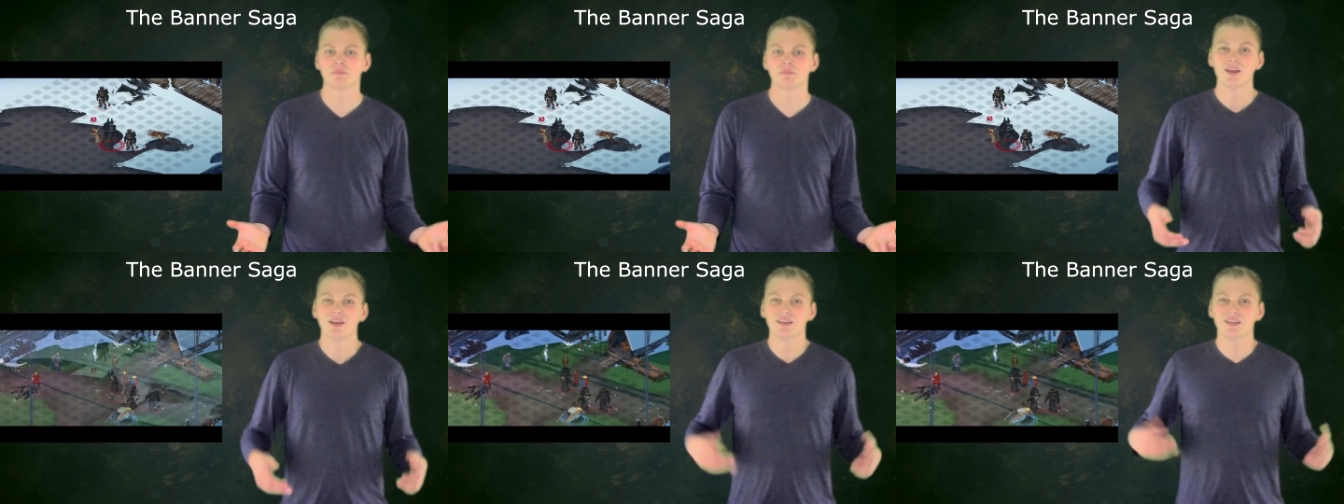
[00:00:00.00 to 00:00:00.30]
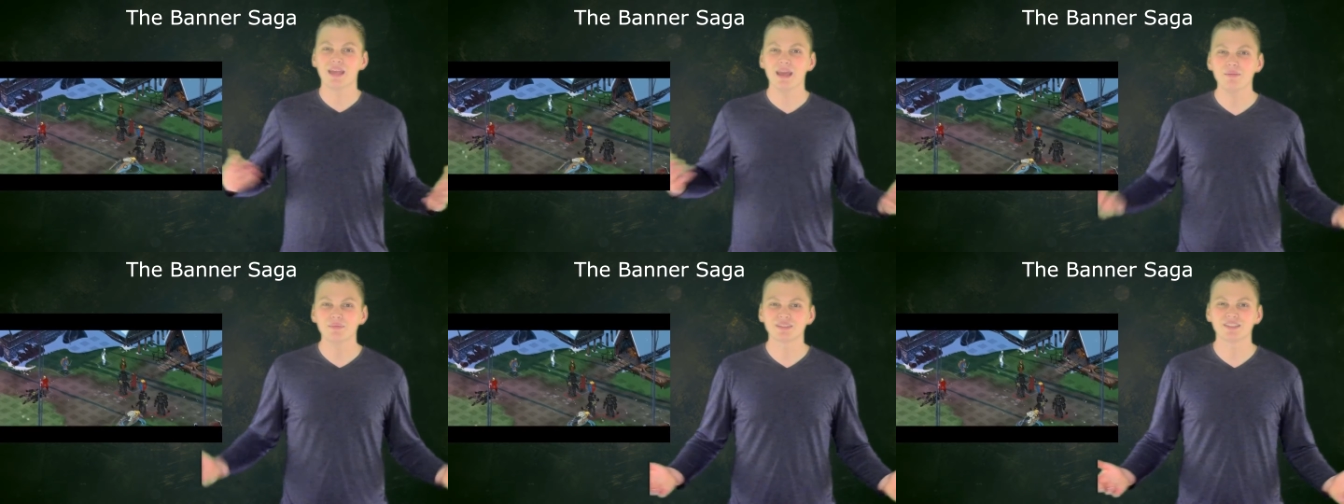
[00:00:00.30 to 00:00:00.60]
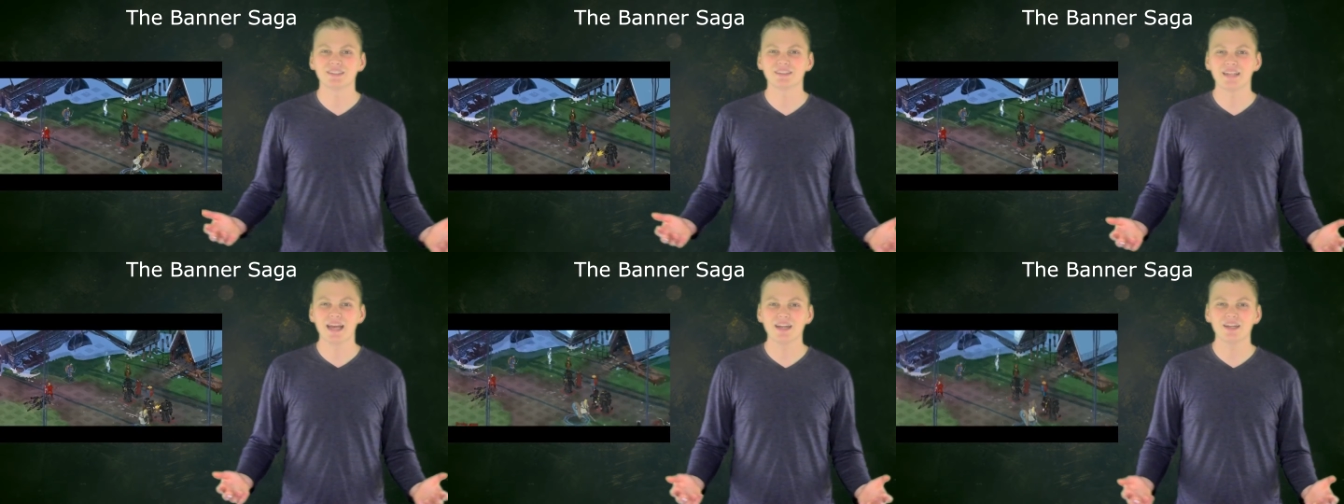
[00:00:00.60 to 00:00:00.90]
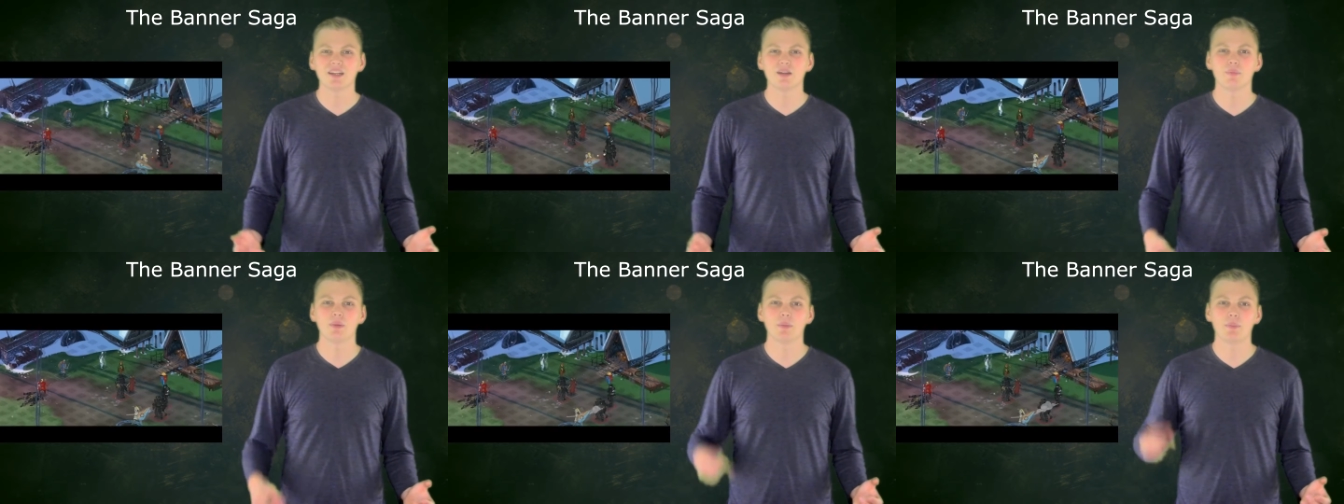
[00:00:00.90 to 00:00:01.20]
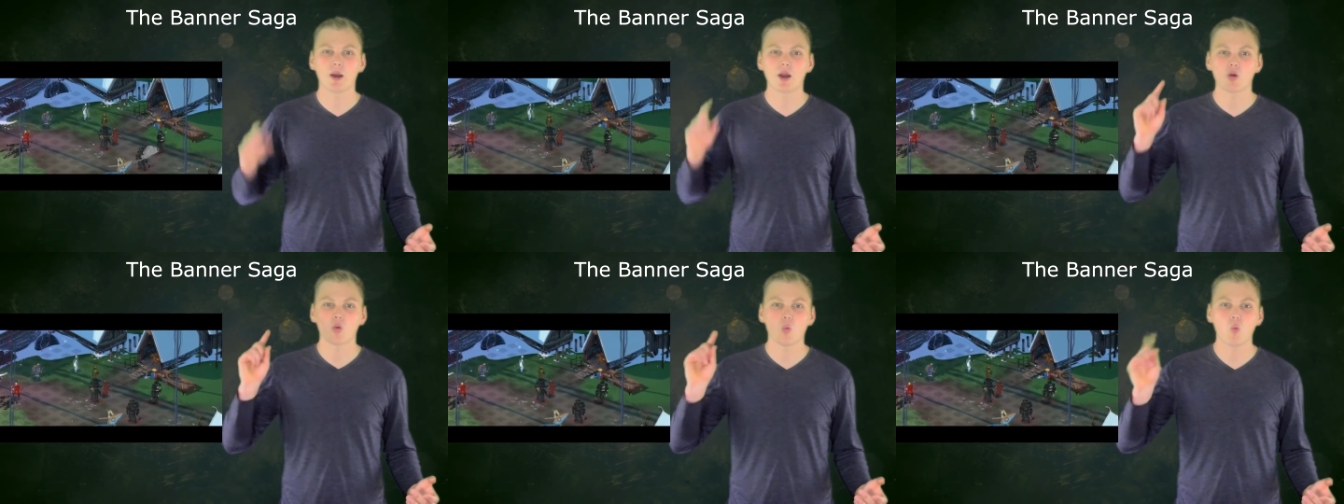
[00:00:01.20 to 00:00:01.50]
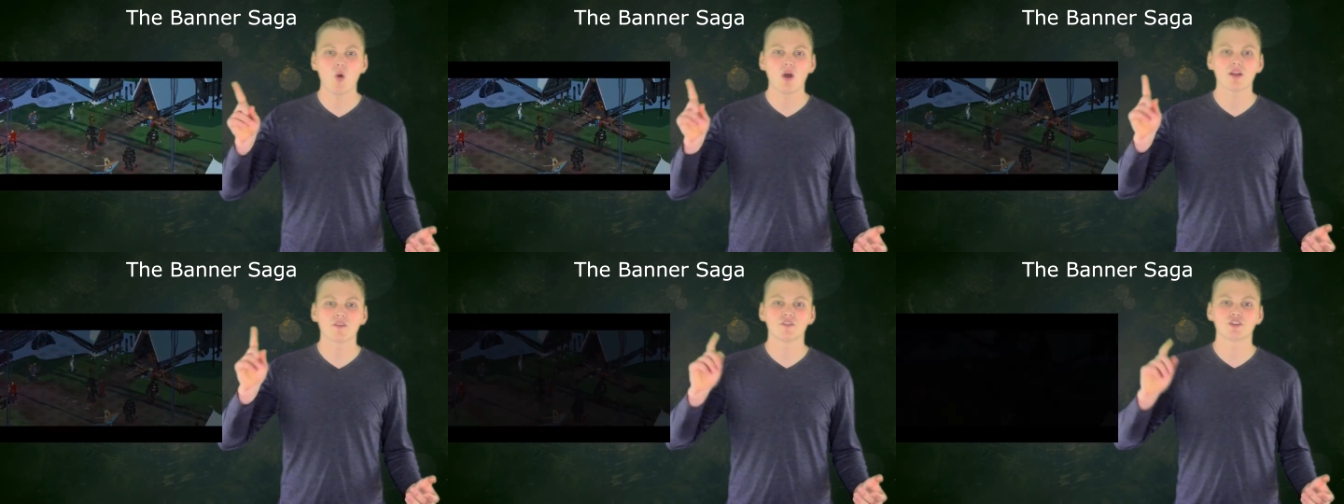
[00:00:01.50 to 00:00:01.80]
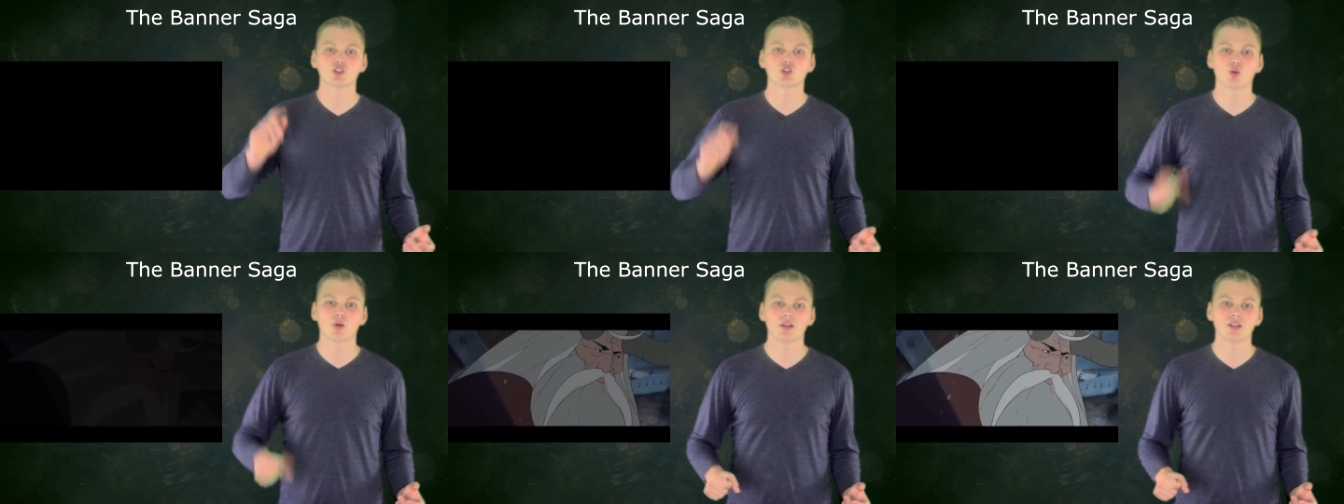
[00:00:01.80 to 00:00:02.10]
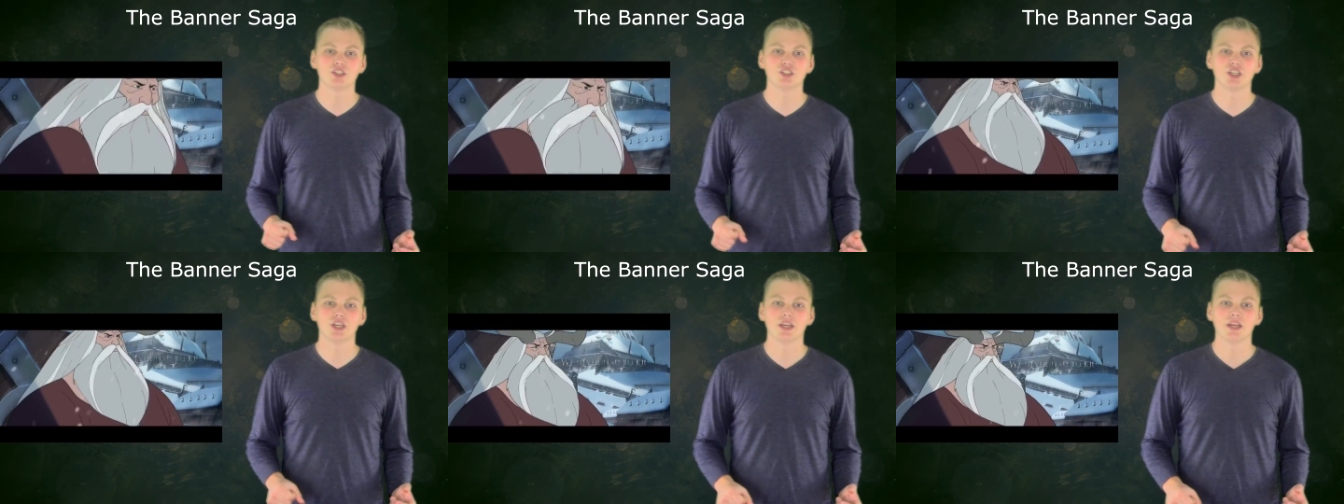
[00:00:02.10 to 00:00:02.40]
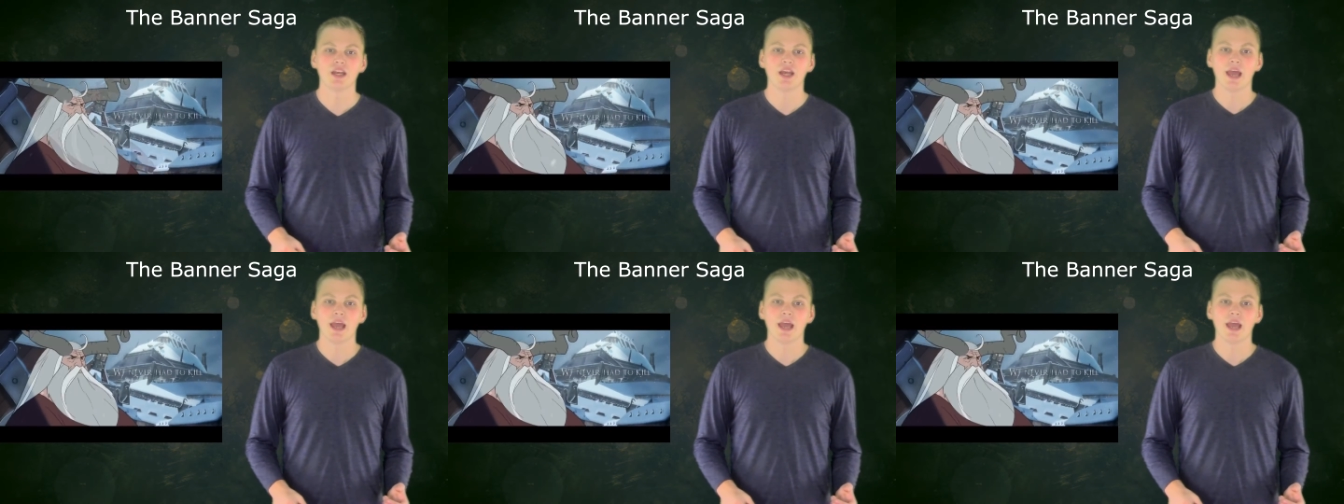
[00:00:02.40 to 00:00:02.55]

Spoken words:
The game is intended to be part 1 of a trilogy,